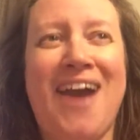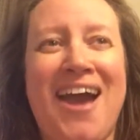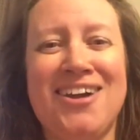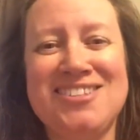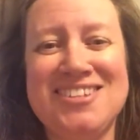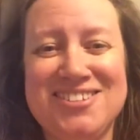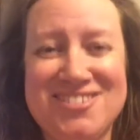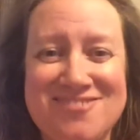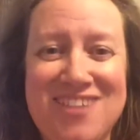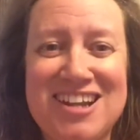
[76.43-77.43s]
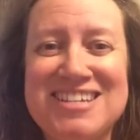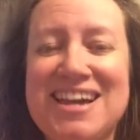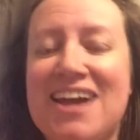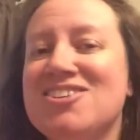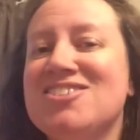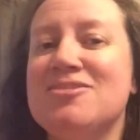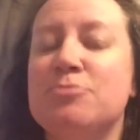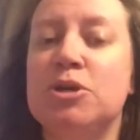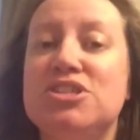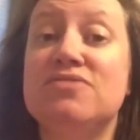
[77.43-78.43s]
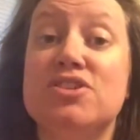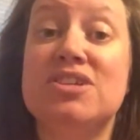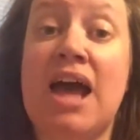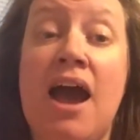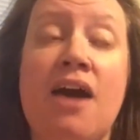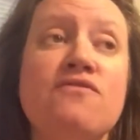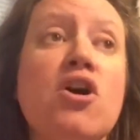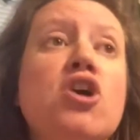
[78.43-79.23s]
access to ready cash that most of us have.